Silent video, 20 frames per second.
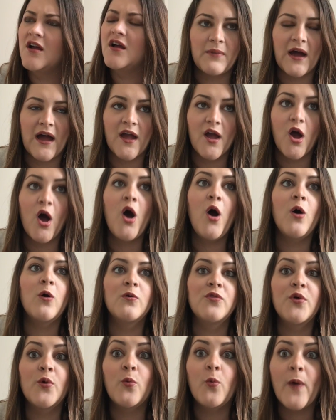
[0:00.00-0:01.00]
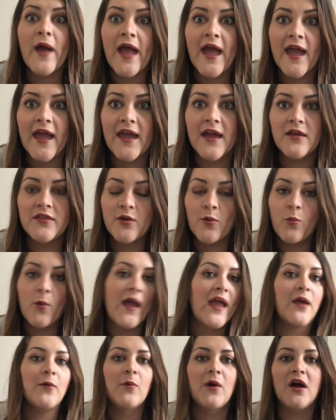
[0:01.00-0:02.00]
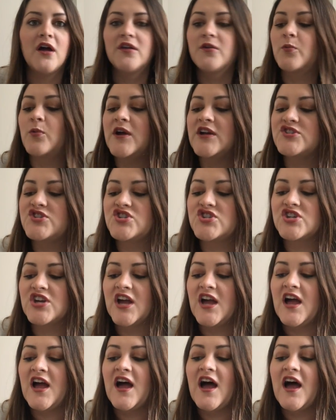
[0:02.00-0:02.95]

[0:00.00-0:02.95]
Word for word: By oh, the Whey, the Whey one, which